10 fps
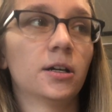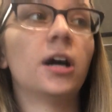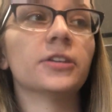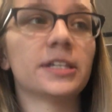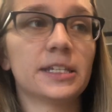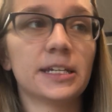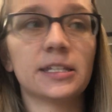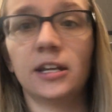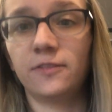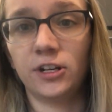on the
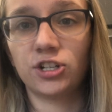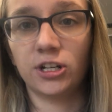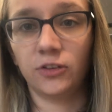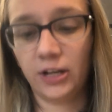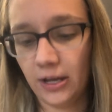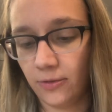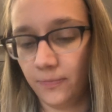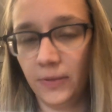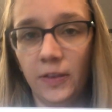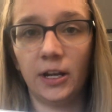6th and I finished it on the 9th.
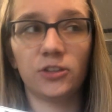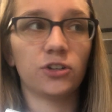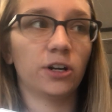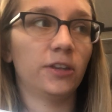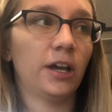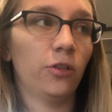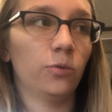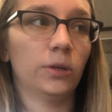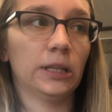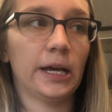And then I started the other
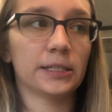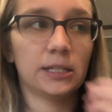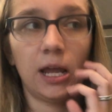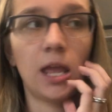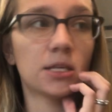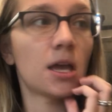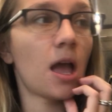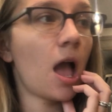one last night.